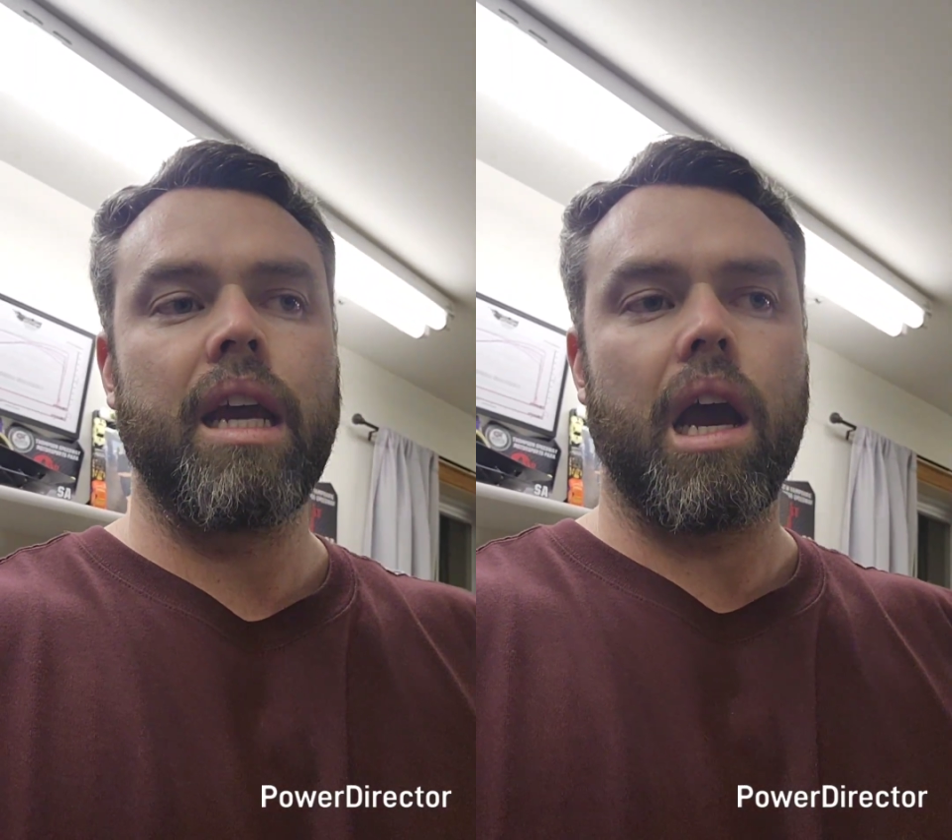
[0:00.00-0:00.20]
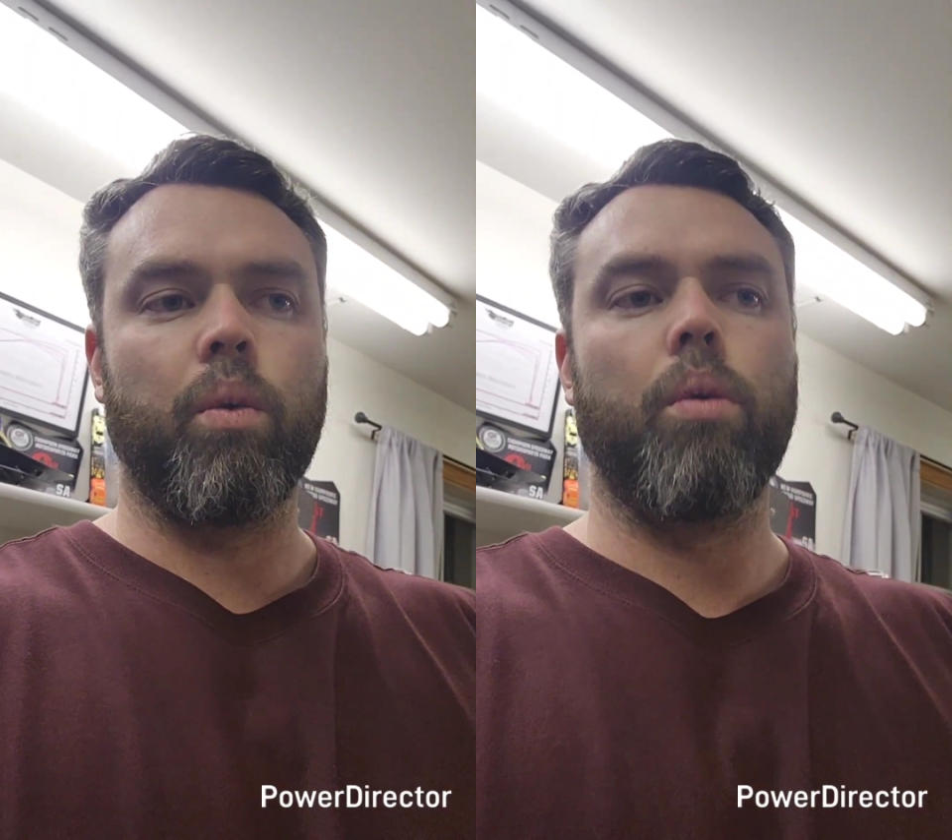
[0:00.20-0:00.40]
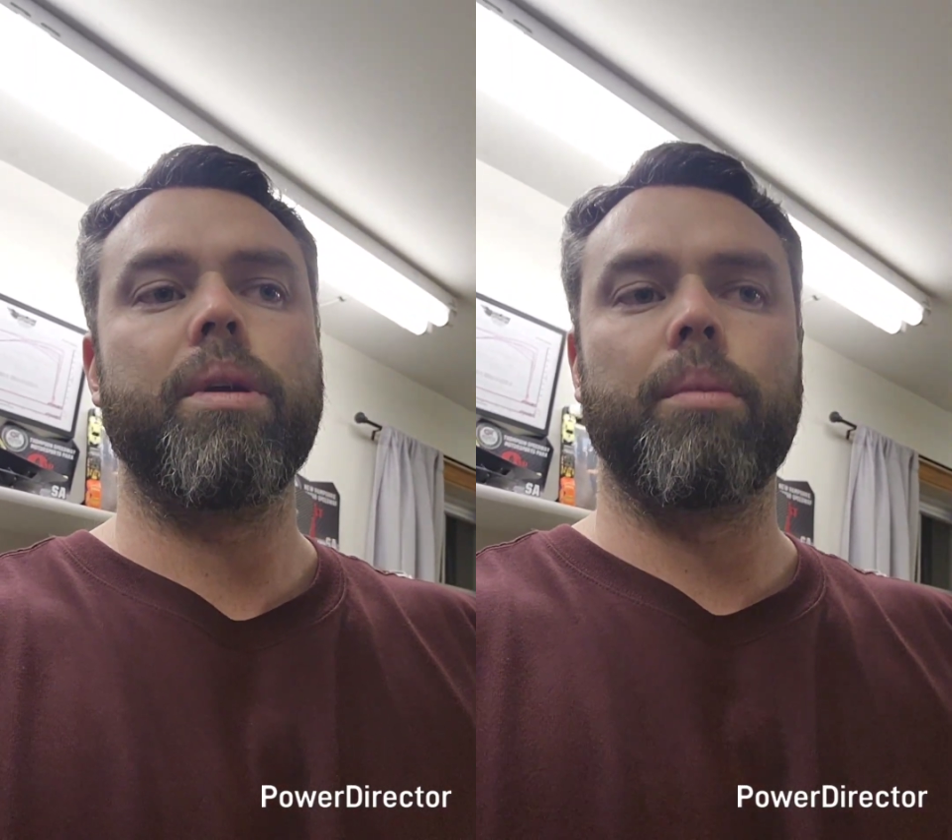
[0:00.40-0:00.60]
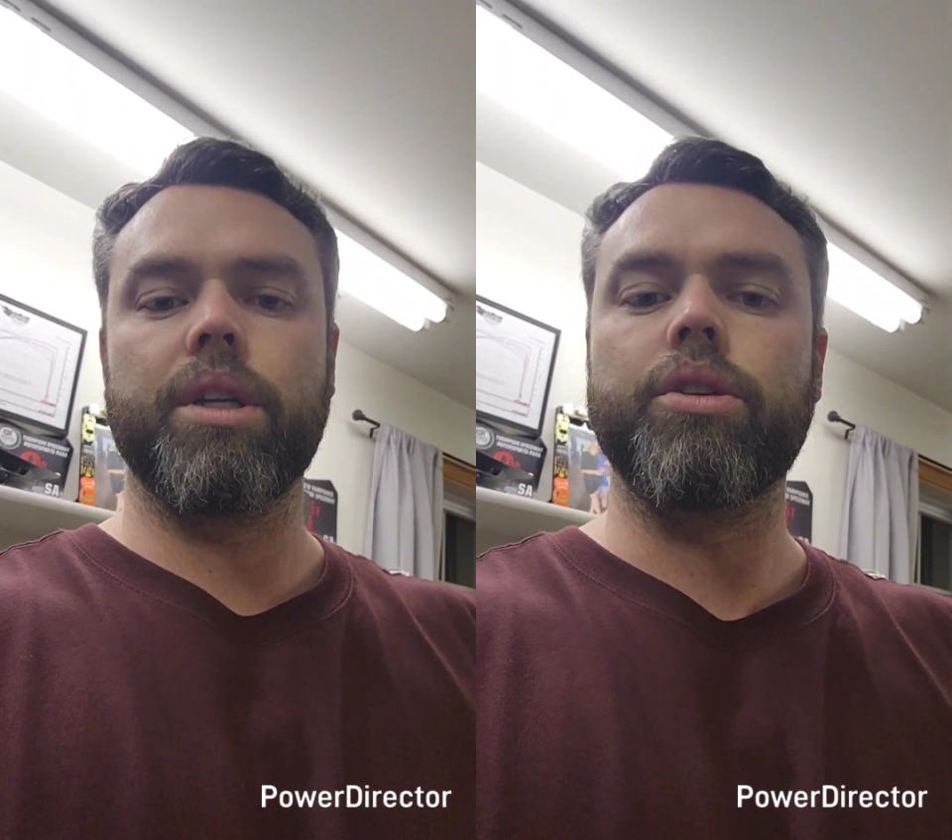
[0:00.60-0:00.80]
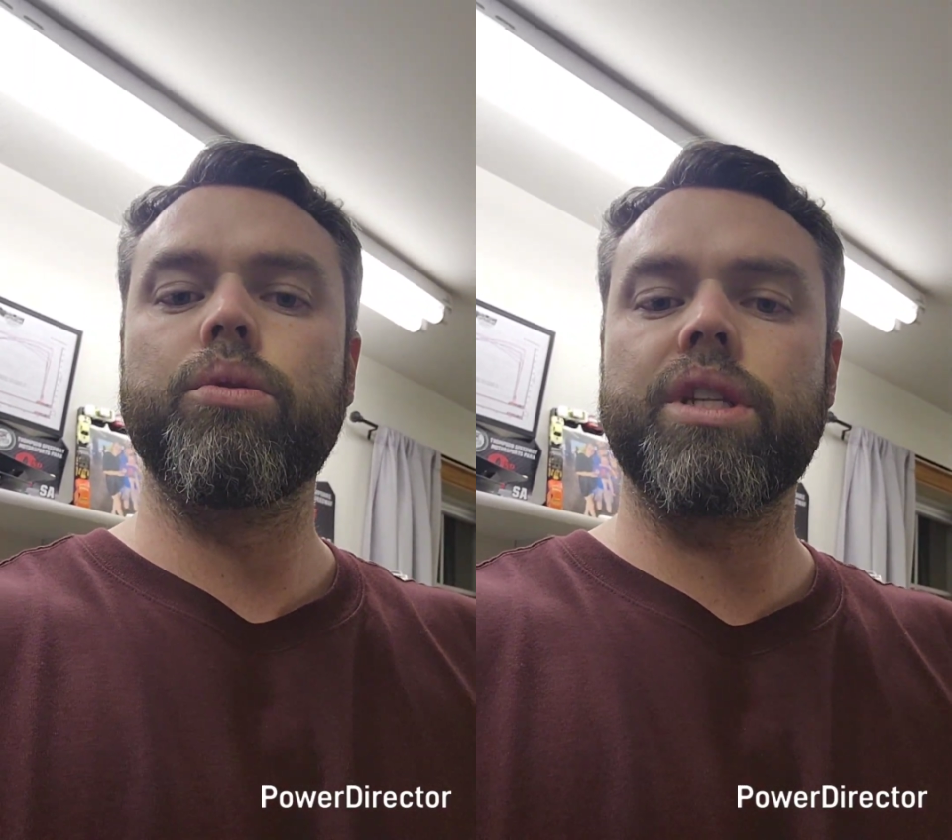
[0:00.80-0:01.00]
I won't be able to
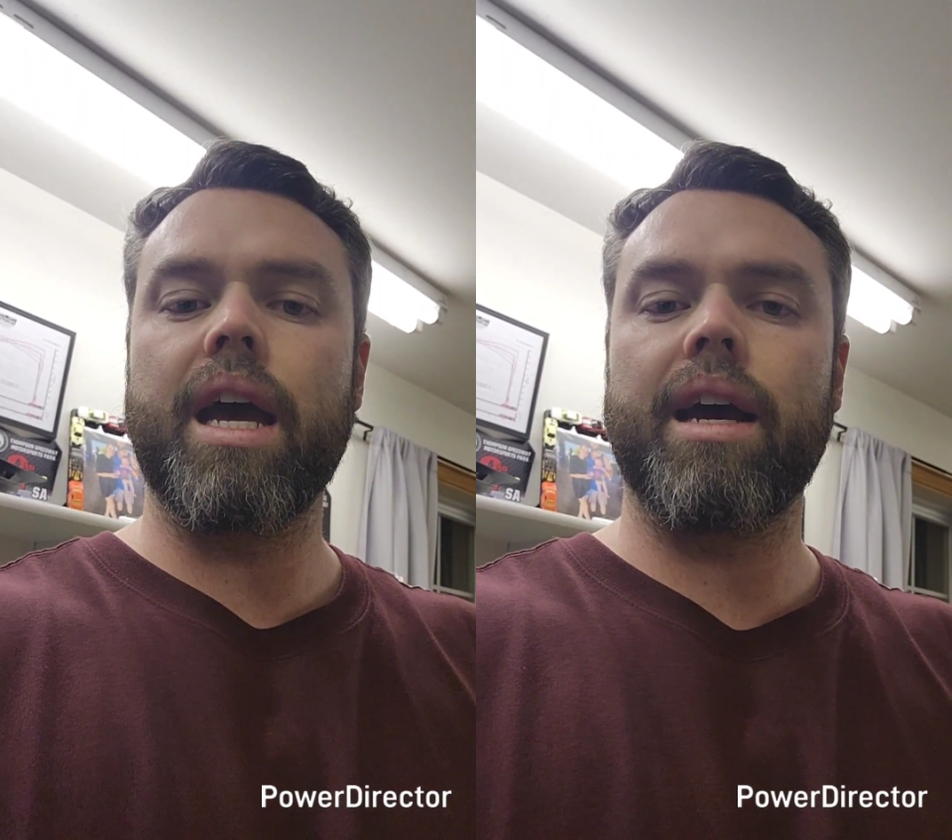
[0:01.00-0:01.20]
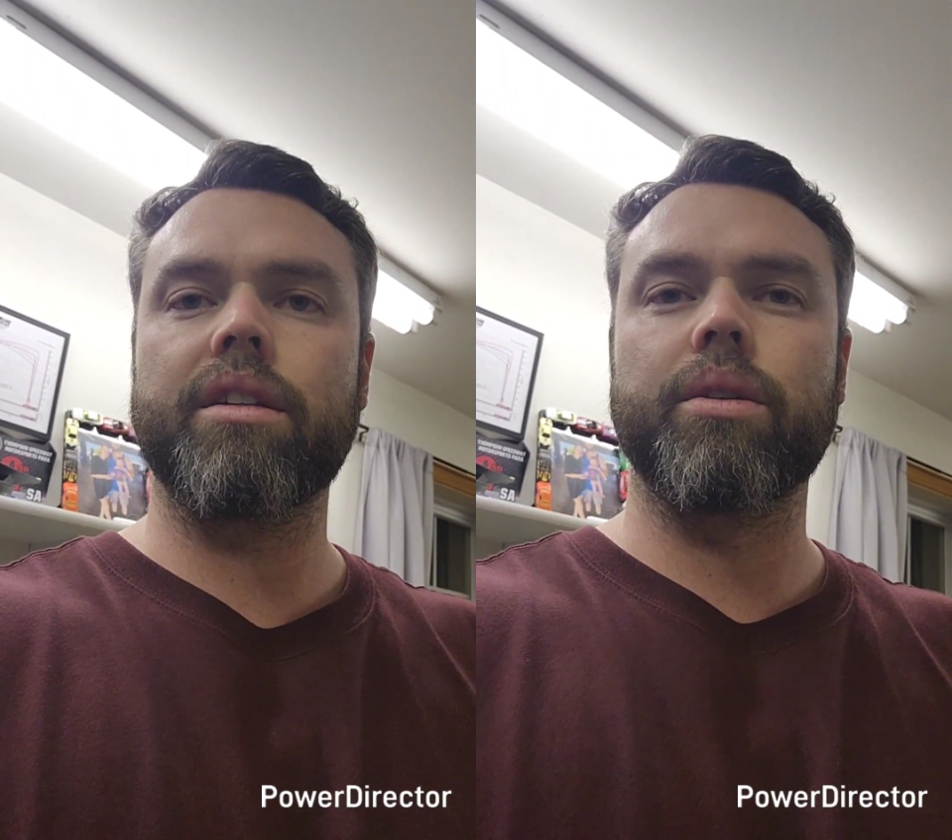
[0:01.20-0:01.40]
use that.